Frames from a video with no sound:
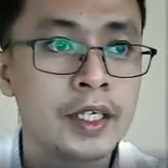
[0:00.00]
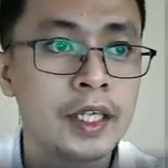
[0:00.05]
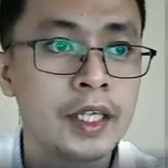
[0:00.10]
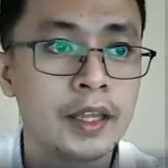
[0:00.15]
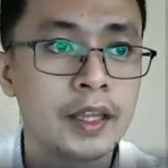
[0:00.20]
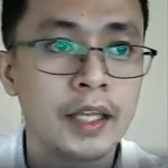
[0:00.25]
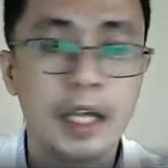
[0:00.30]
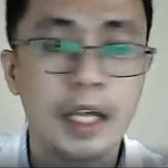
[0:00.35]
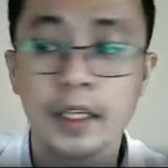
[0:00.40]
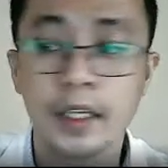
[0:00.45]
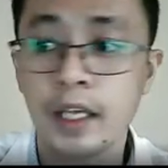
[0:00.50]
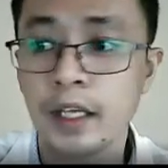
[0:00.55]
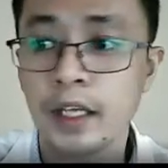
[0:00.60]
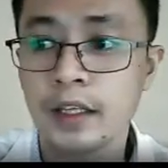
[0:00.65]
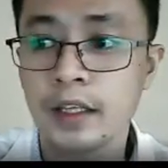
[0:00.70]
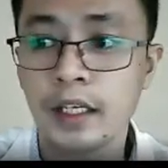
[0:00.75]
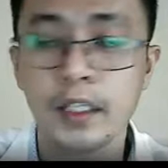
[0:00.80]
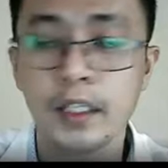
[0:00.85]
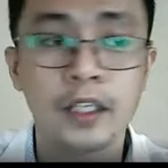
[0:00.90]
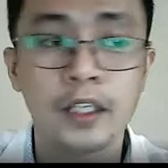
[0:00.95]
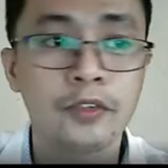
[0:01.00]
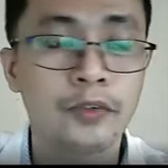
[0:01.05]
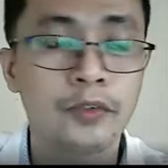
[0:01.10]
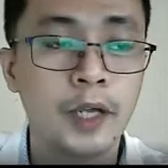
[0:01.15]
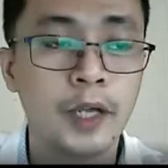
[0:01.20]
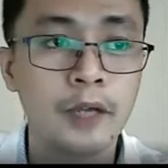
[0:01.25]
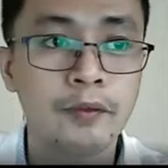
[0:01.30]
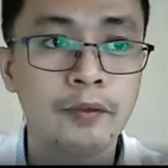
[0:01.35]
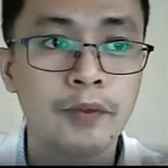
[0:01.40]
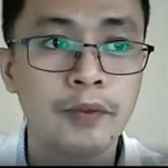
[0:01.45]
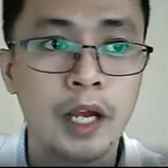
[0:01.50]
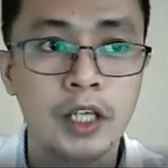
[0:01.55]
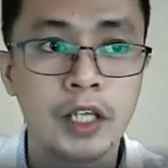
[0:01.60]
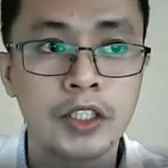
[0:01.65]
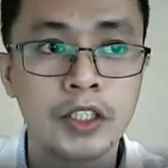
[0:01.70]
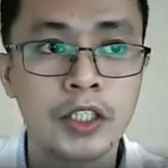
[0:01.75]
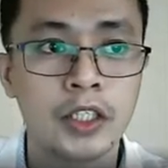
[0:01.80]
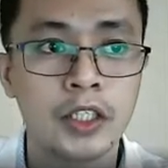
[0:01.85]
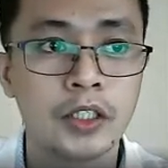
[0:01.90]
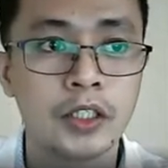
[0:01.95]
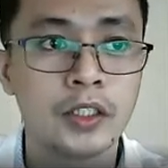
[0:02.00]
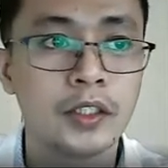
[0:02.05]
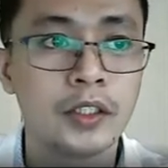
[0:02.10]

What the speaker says: the data.frame function.